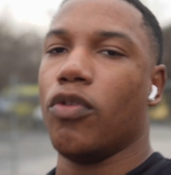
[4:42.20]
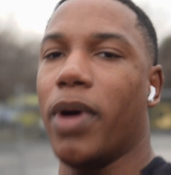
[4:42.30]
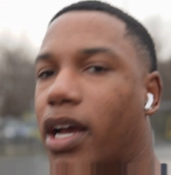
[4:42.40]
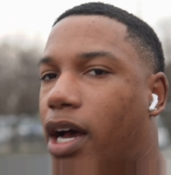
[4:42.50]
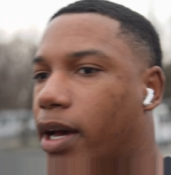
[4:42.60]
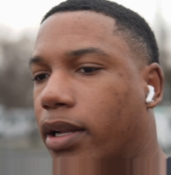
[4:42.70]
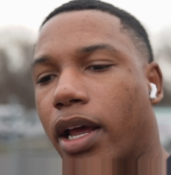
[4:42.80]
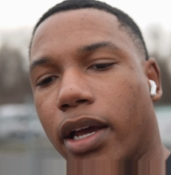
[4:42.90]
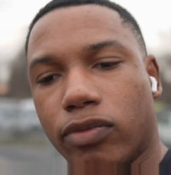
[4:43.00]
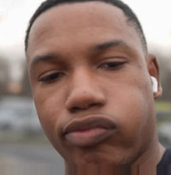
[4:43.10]
my God,
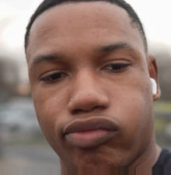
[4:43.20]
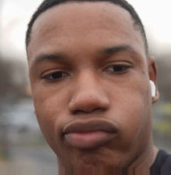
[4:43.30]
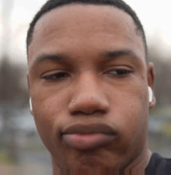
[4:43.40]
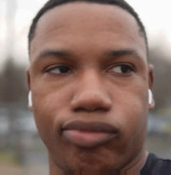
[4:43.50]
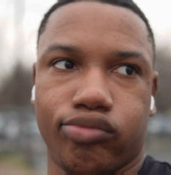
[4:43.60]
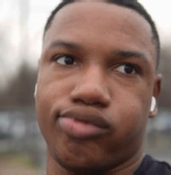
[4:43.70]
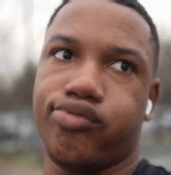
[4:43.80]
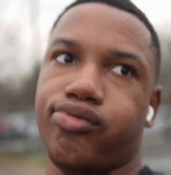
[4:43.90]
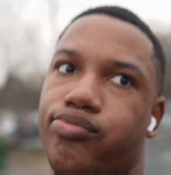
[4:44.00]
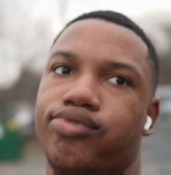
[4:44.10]
like
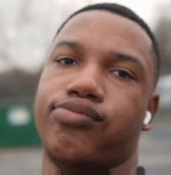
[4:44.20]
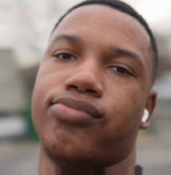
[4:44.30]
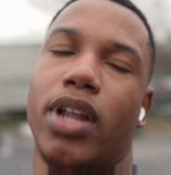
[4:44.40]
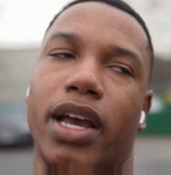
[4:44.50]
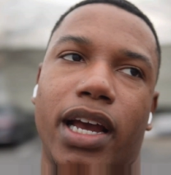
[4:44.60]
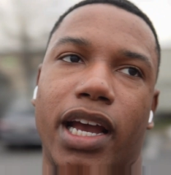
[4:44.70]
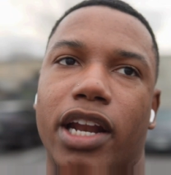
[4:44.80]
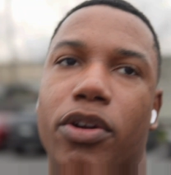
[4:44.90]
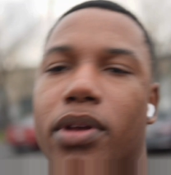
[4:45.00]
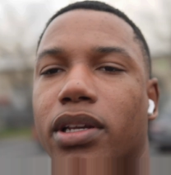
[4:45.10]
I
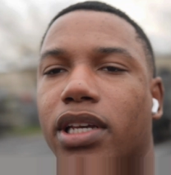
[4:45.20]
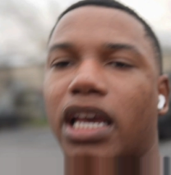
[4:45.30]
gotta do this. I